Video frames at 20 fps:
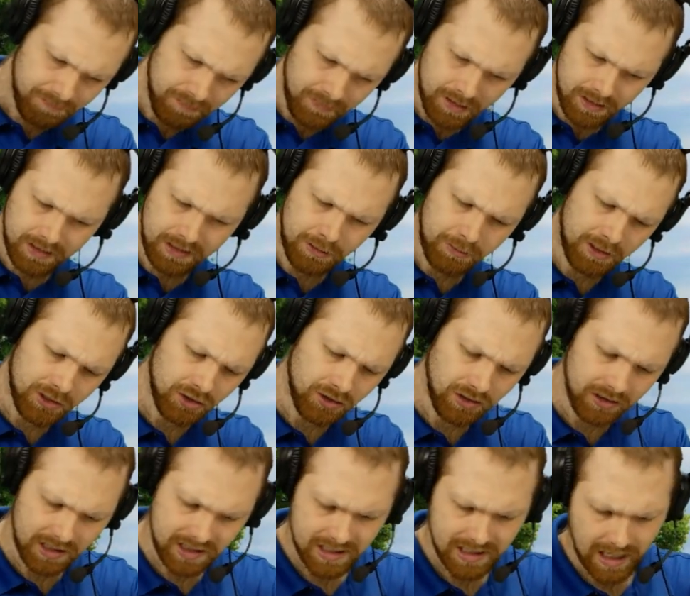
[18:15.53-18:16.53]
the
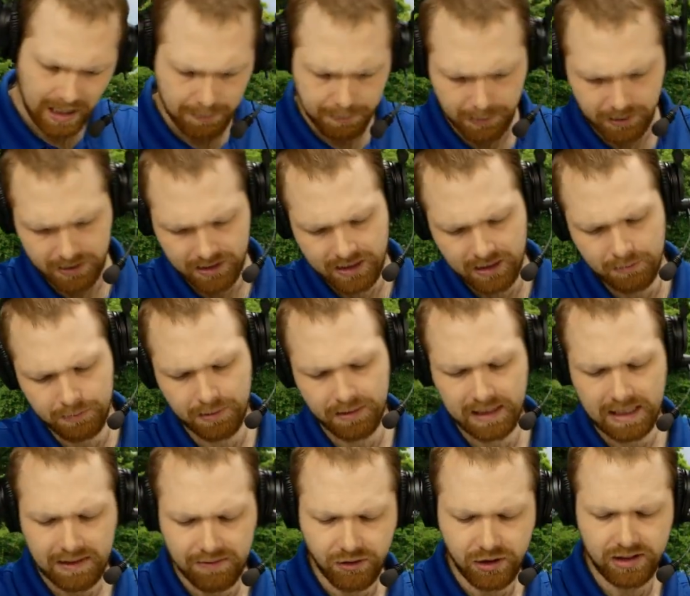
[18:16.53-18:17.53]
original disciples didn't
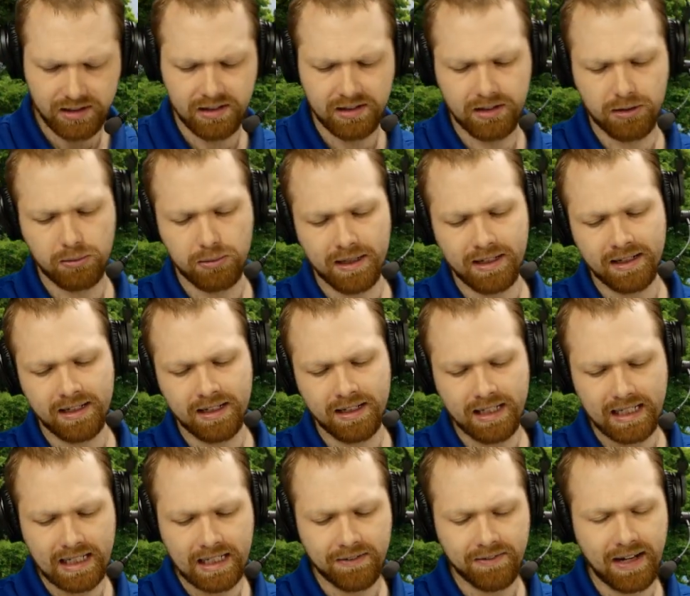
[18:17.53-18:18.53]
believe Jesus had written,
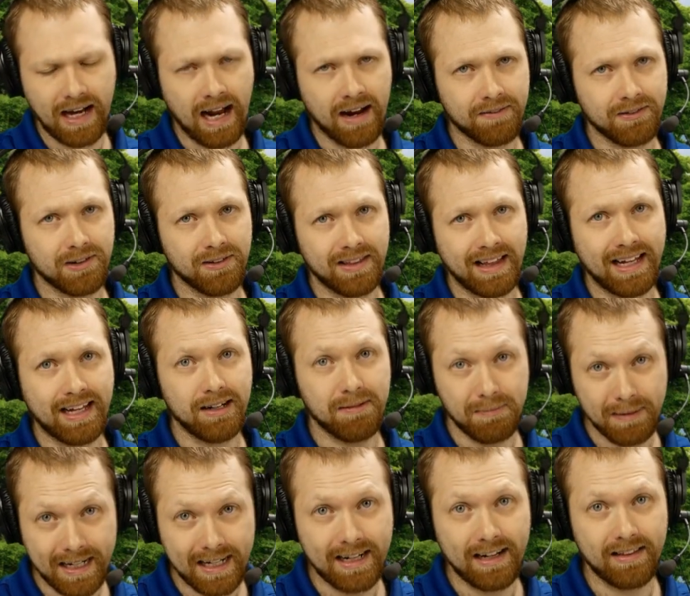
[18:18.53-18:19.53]
even after they
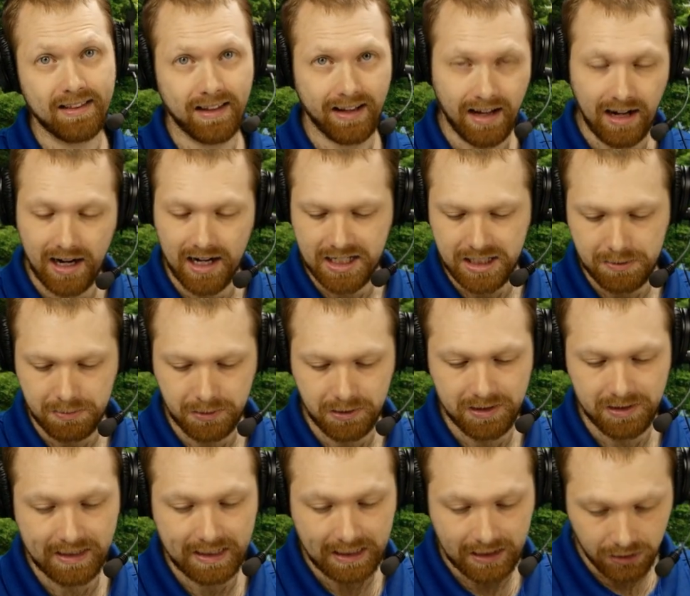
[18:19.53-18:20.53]
admitted in the
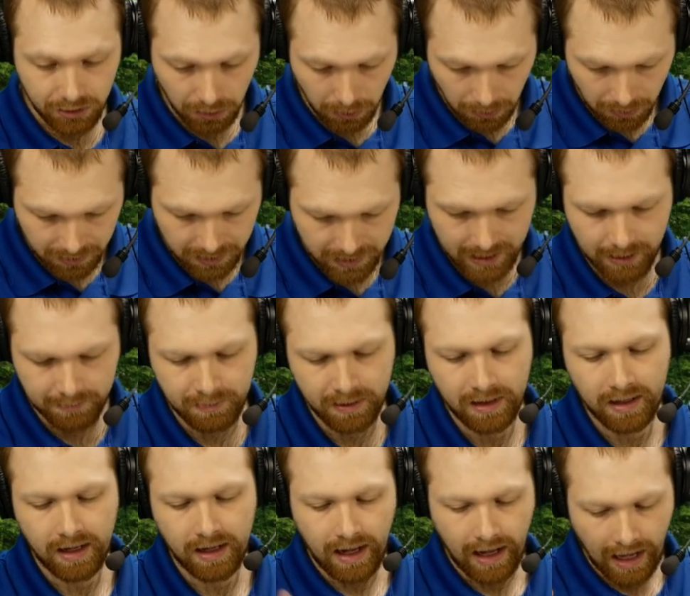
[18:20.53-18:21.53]
Gospels that he told them
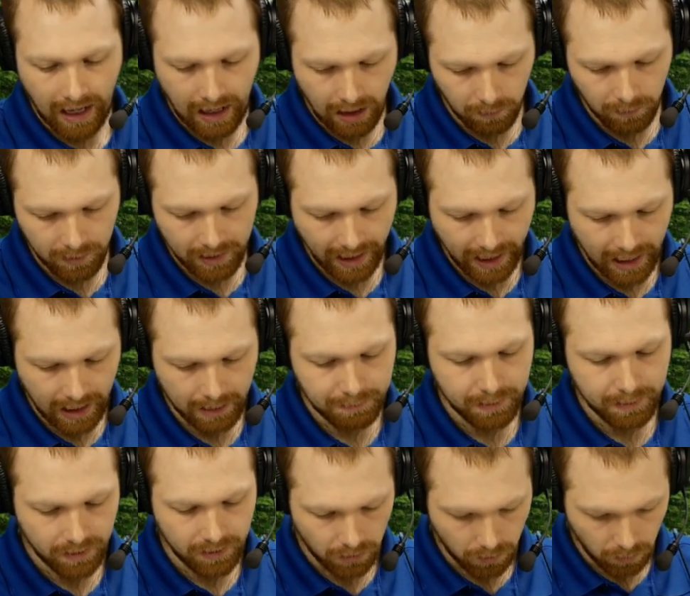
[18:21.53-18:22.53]
how it would
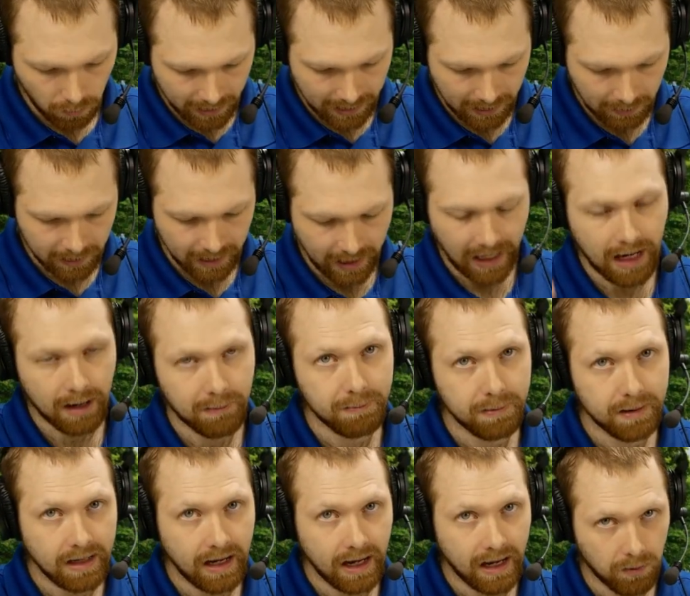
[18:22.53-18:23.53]
happen, when it would
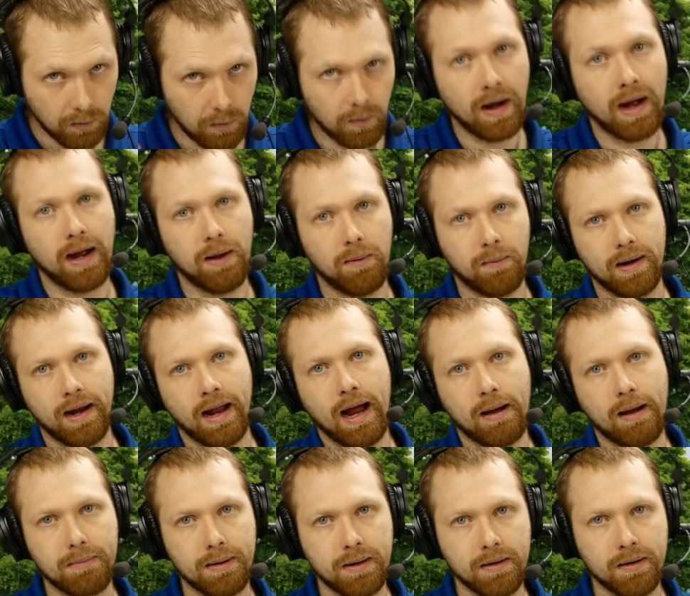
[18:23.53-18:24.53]
happen, and why it would
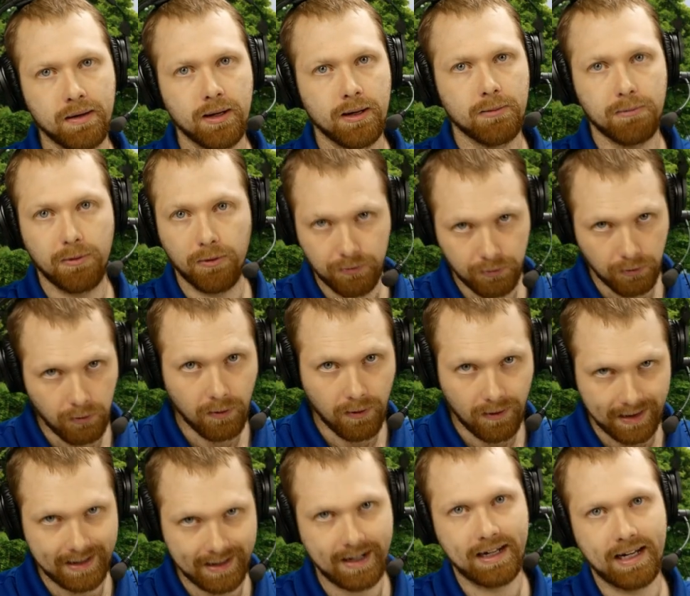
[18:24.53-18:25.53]
happen,
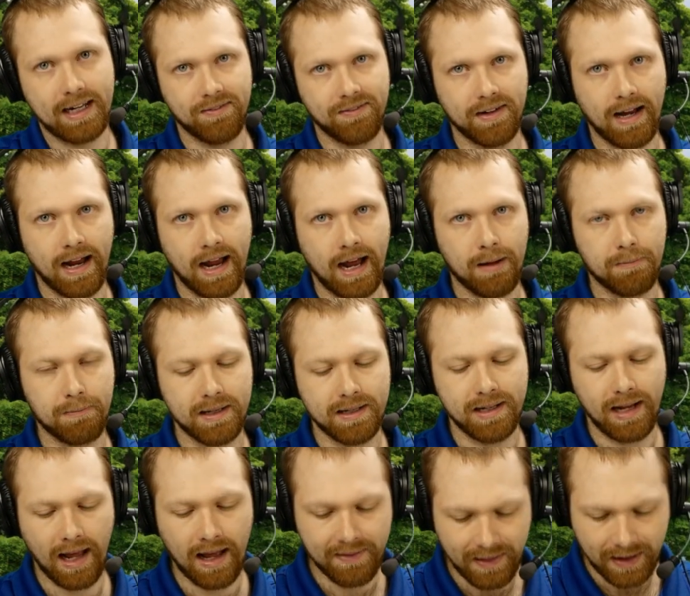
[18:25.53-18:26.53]
before it had even
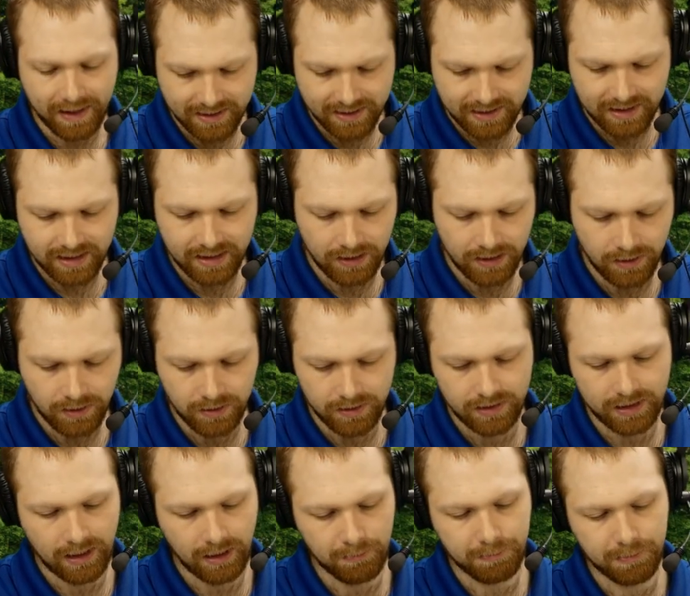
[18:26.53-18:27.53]
happened. And they still
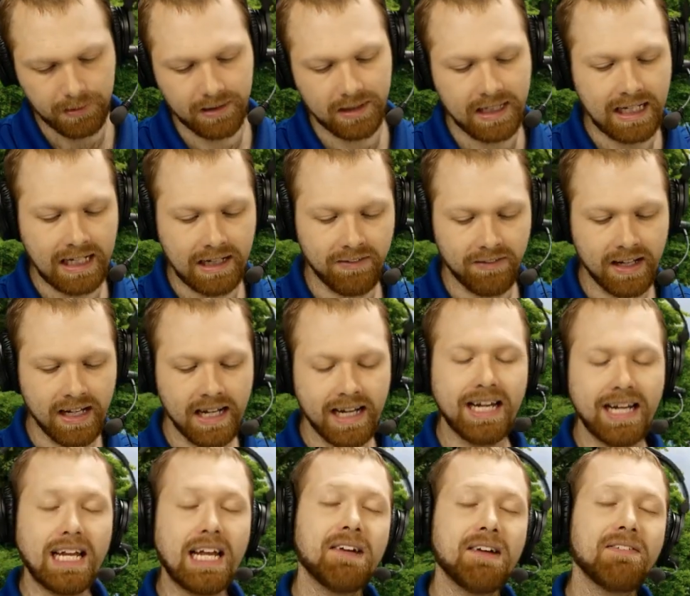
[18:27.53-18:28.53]
didn't believe.
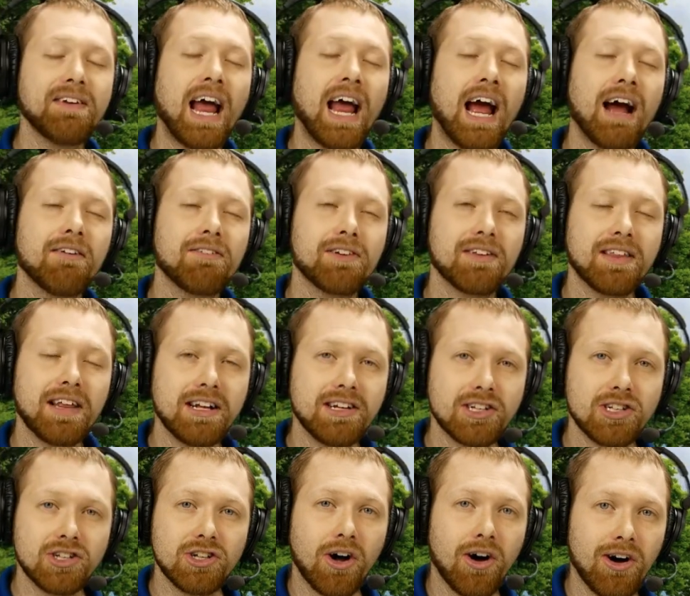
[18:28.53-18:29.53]
Even after they
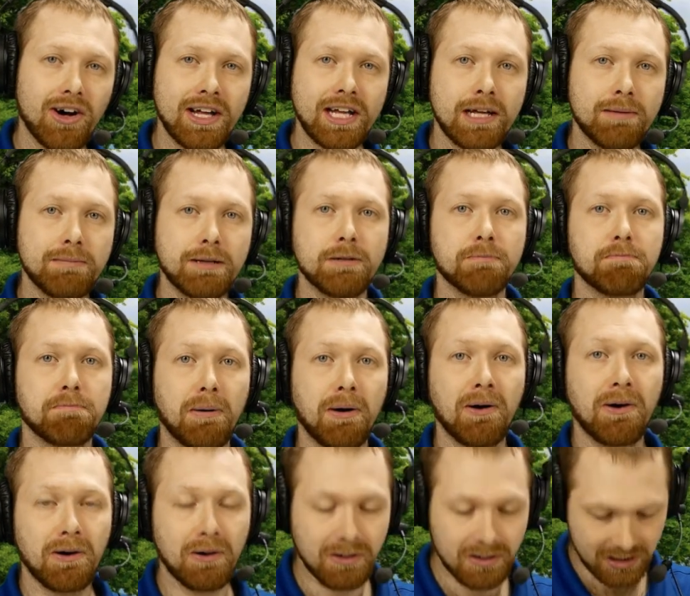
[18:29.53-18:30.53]
saw him in
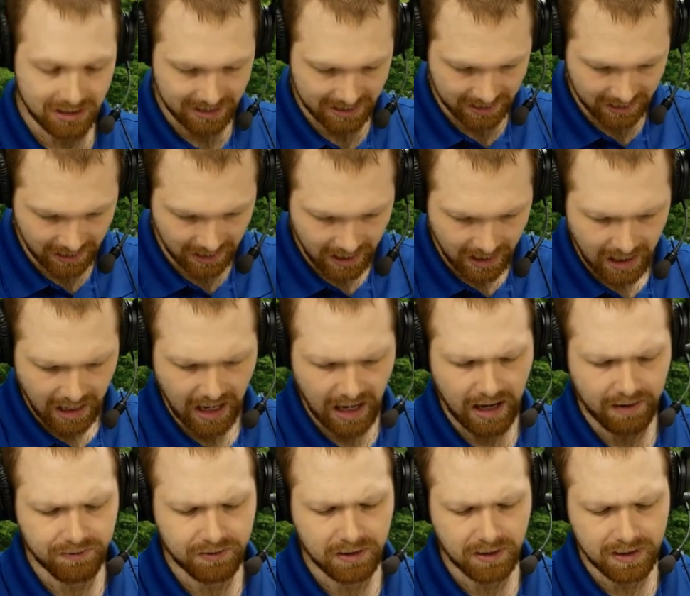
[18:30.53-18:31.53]
person,
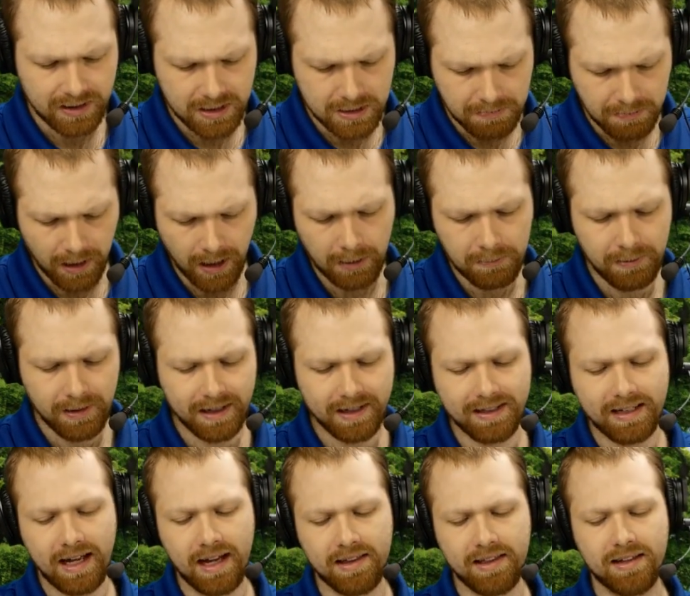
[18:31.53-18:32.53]
after his public
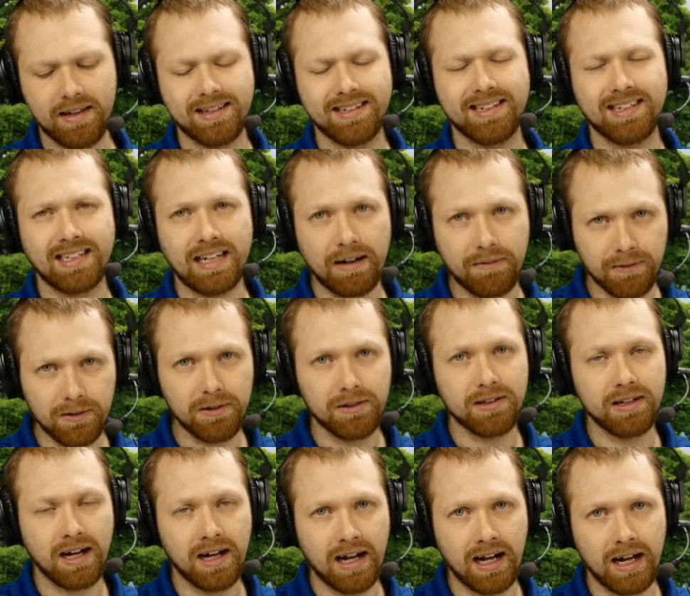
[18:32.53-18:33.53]
death several
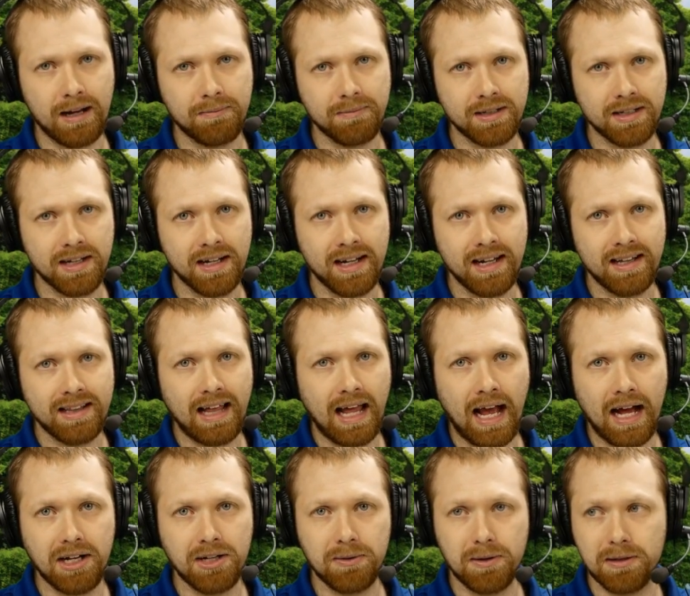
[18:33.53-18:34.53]
times, they
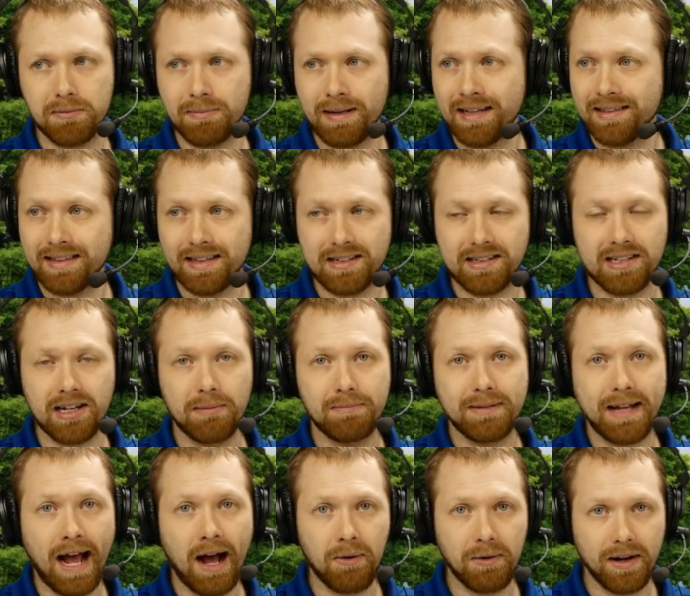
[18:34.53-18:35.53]
had to admit that some
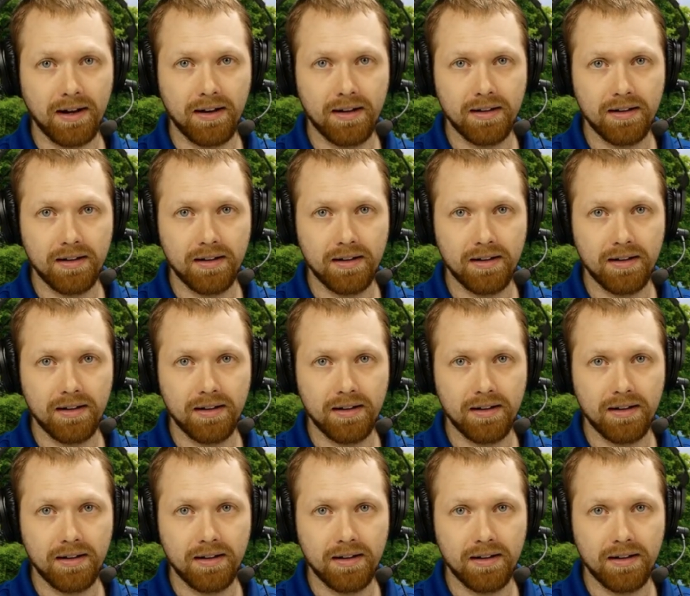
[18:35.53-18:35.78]
doubted.